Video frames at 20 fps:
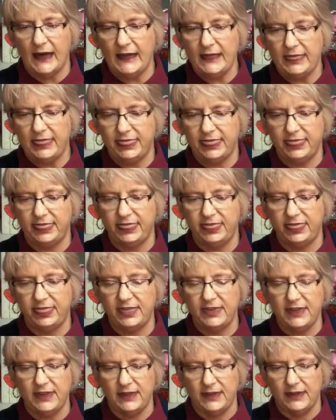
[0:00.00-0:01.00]
I
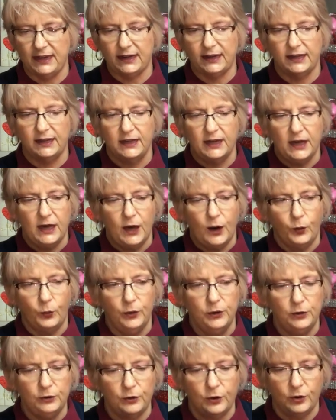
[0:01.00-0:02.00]
think
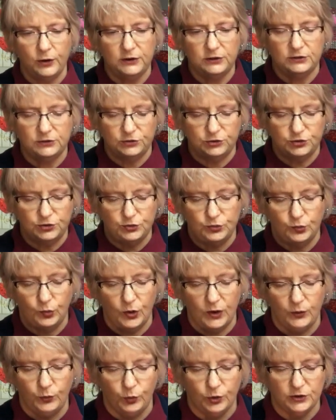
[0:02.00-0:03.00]
we're going to do
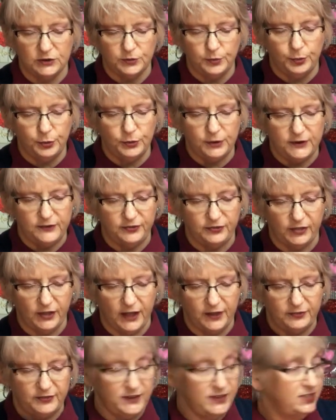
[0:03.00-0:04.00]
one where it's pretty
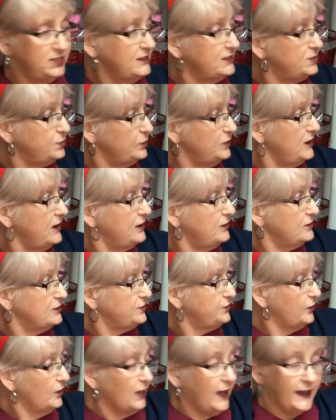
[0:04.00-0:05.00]
fluffy. This one here
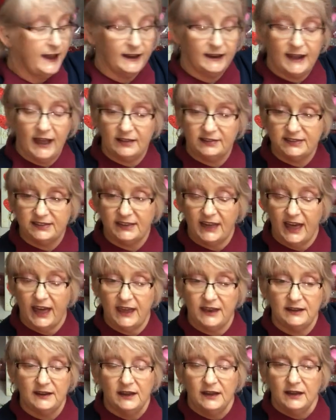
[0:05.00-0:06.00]
is for like an
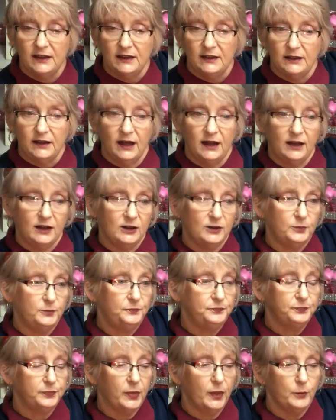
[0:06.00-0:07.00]
outside
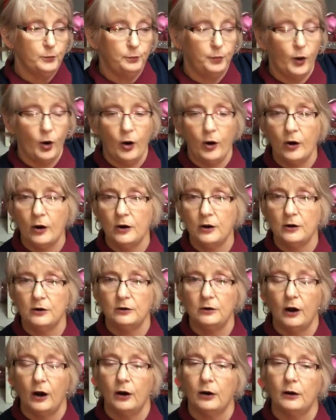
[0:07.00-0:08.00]

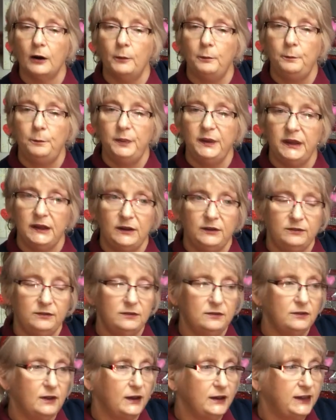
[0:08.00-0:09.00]
barn or a big
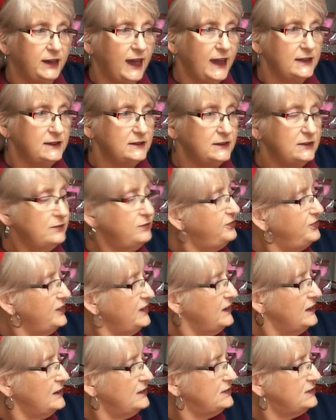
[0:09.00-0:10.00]
gated
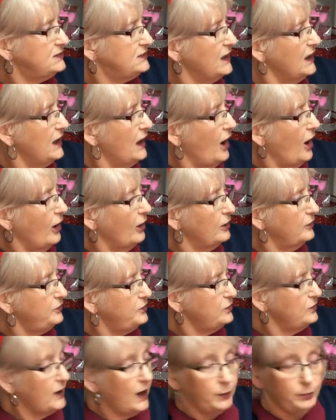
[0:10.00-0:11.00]
fence, or
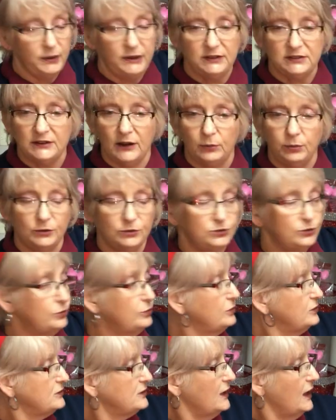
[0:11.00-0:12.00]
if you got big double
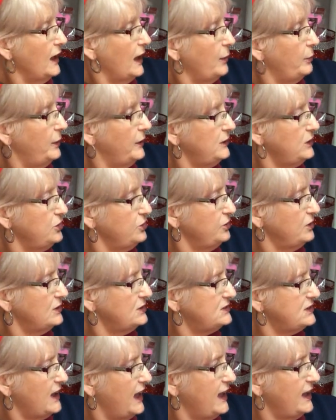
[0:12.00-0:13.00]
doors. But you
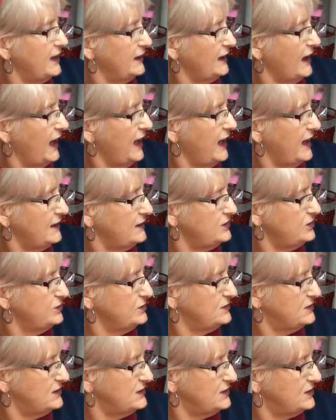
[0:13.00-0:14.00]
can take, and I had
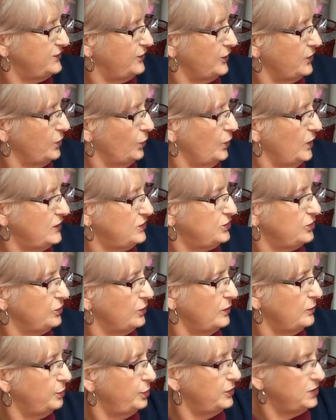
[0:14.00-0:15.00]
used this for the
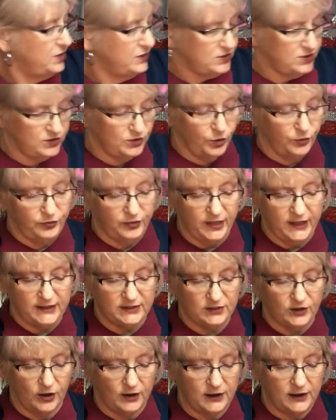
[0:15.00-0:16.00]
winter and put the
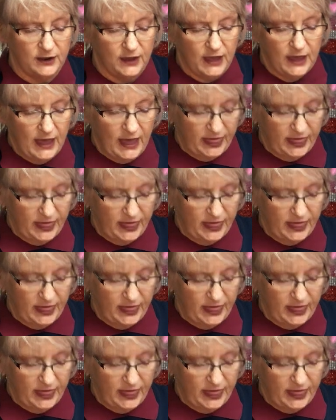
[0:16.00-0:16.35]
snowflakes on it.